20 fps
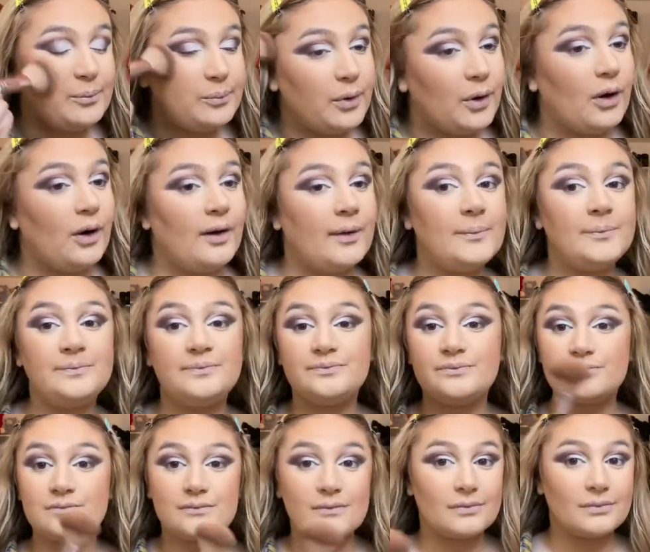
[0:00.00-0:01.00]
But
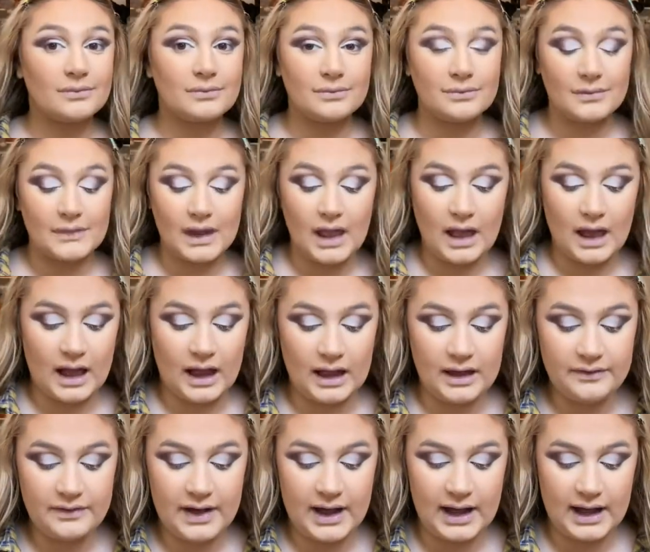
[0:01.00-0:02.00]

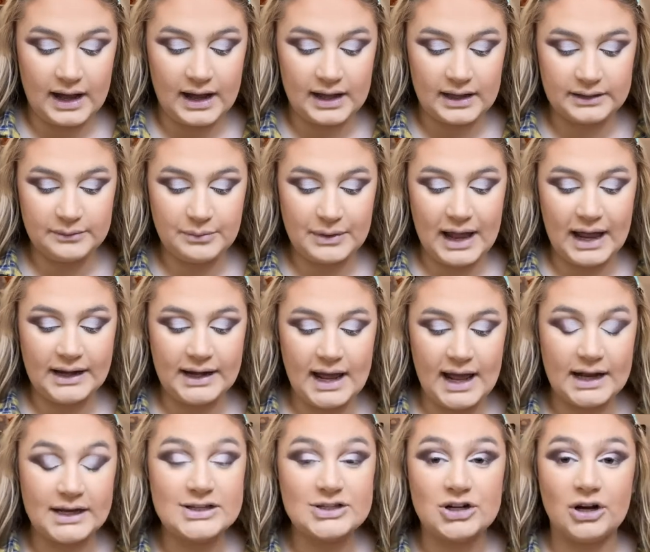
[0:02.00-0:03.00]
I've had, we had a
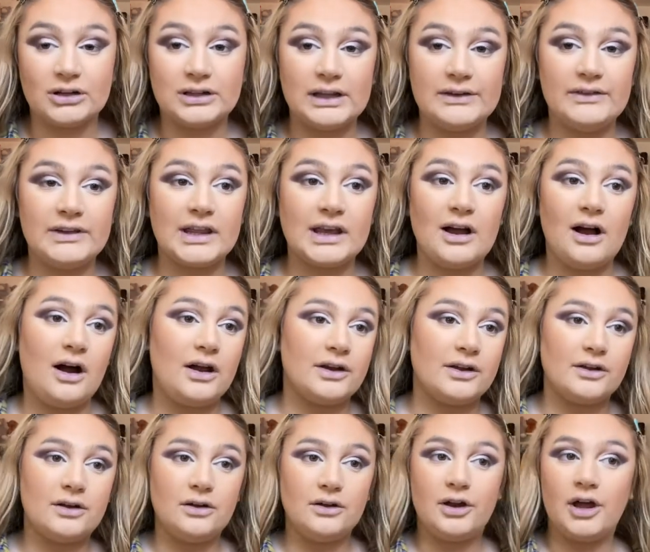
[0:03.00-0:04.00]
hedgehog living in the garden
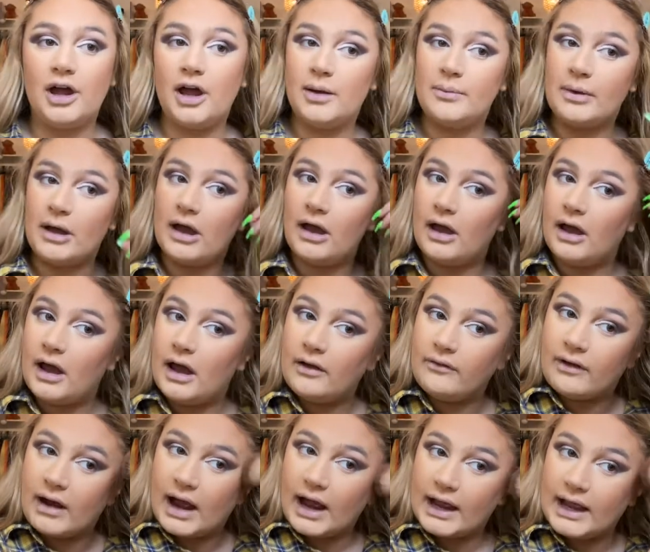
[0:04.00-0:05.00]
called Herbert,
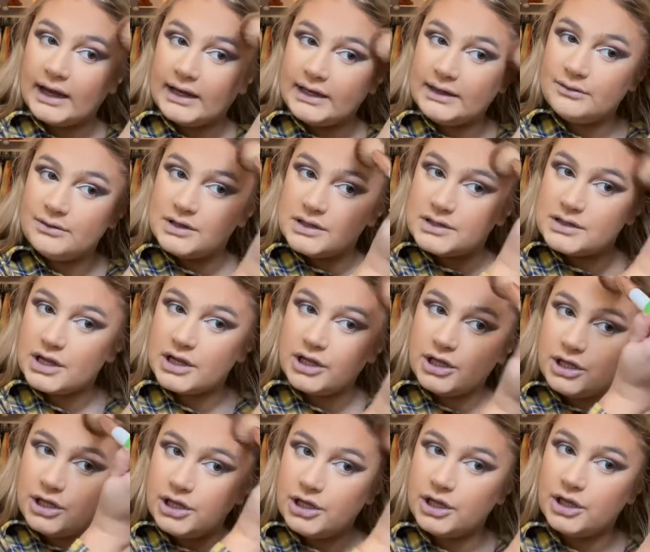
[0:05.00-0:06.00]
right? And he was
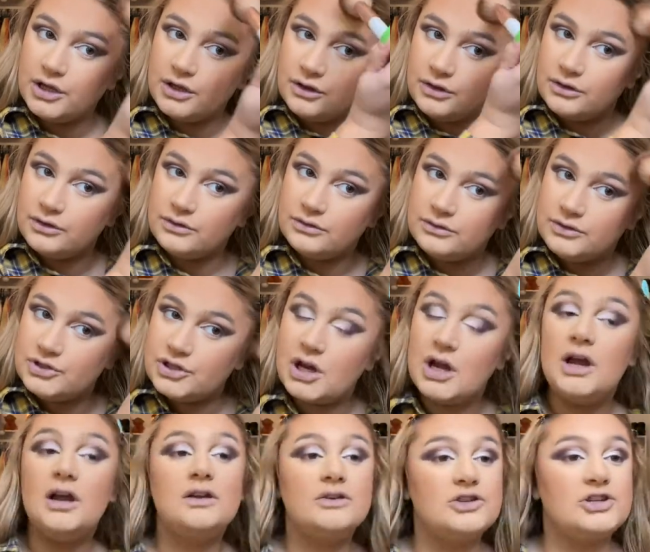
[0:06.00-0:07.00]
huge.
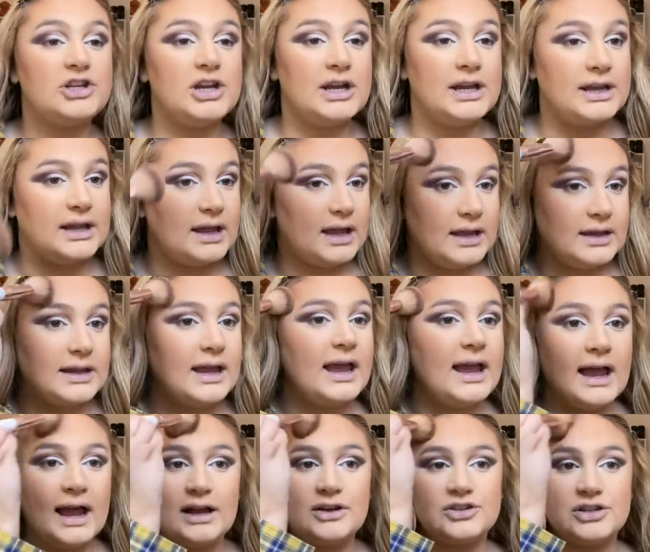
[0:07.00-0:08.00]
She, it, it
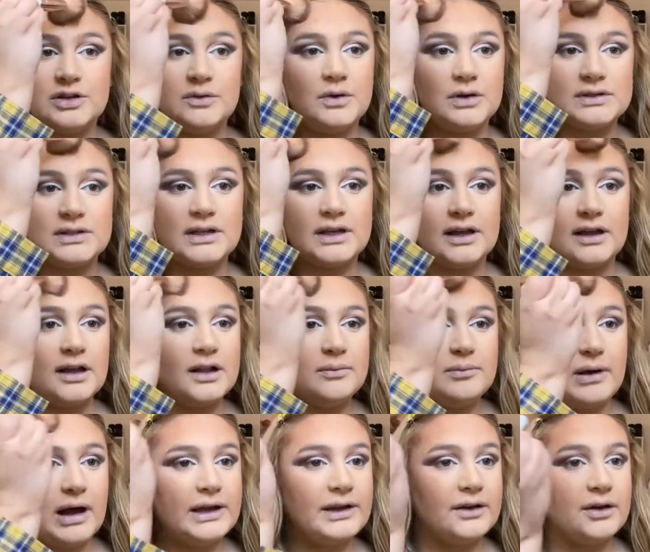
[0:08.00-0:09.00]
actually was a girl,
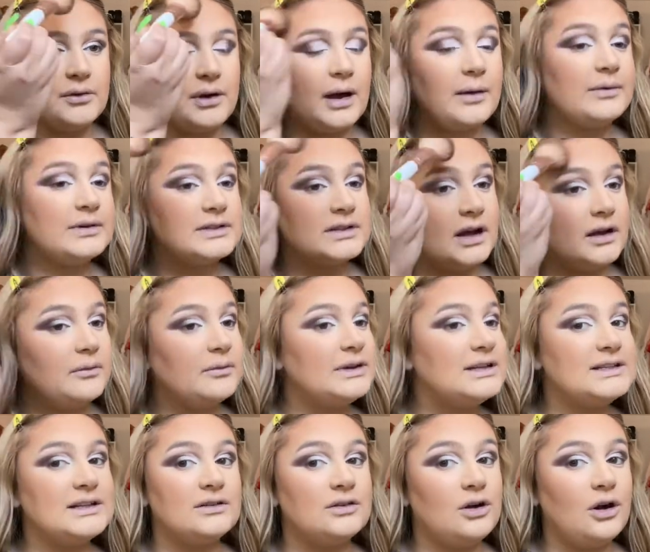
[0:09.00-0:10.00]
but I don't know why we, we
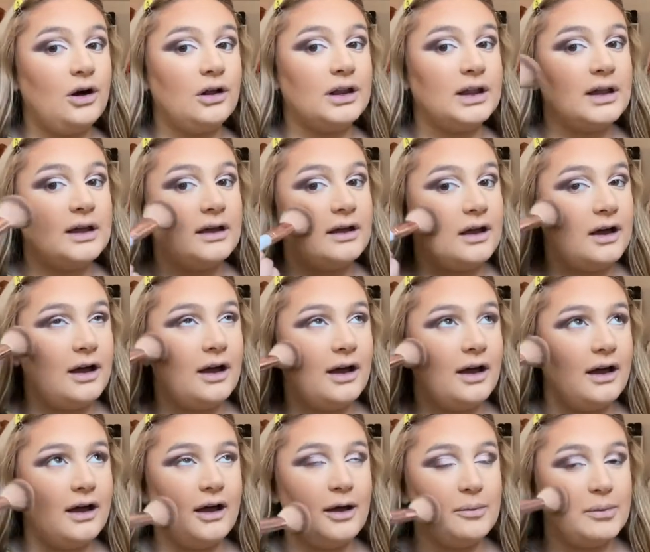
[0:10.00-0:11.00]
still call it her
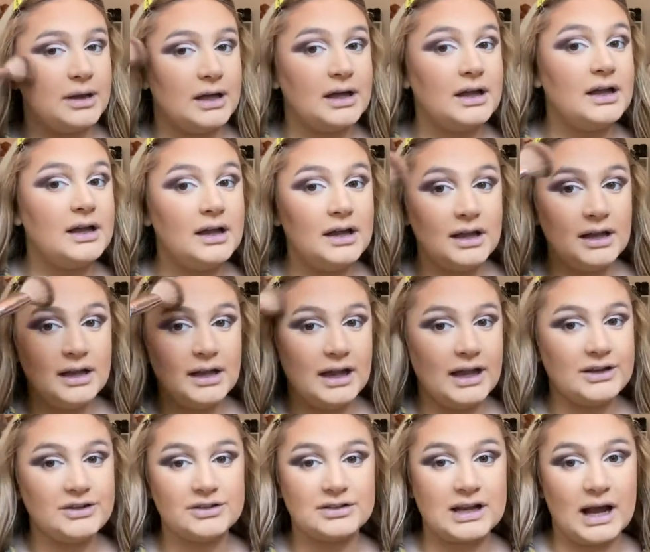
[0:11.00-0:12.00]
Herbert. It
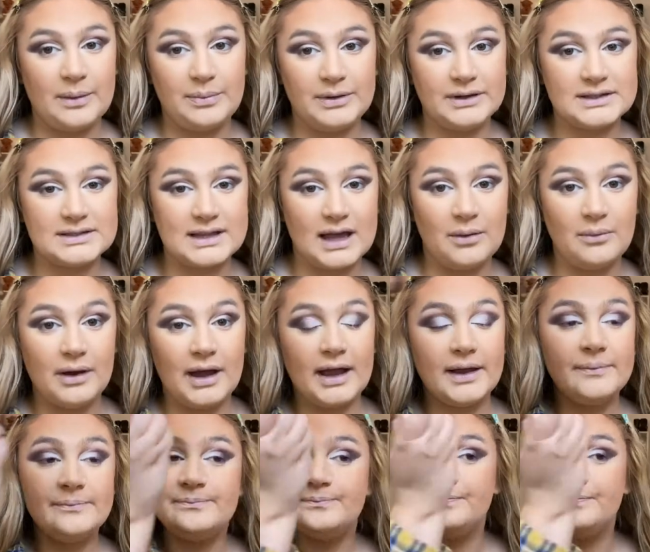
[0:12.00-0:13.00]
just happens that way.